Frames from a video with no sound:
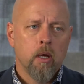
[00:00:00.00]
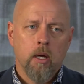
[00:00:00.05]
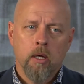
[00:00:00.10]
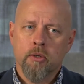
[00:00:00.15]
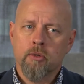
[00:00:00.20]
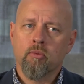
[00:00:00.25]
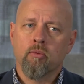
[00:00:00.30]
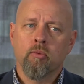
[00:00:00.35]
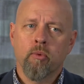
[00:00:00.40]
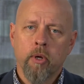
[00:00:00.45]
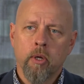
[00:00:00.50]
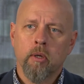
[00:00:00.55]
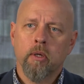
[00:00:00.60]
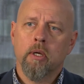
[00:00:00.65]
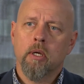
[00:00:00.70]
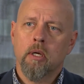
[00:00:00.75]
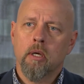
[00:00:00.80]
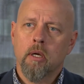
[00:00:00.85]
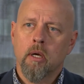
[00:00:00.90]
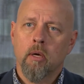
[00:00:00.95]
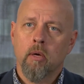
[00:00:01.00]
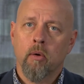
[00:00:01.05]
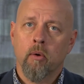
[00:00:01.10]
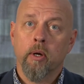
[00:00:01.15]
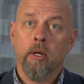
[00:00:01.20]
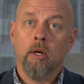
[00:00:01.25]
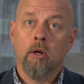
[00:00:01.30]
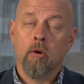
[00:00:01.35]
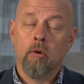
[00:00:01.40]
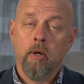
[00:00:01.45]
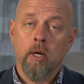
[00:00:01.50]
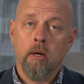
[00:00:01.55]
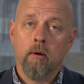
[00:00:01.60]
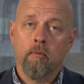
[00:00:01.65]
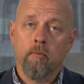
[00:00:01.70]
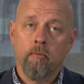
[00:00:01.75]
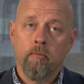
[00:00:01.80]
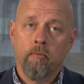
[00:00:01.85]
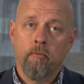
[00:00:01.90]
It's really going to create a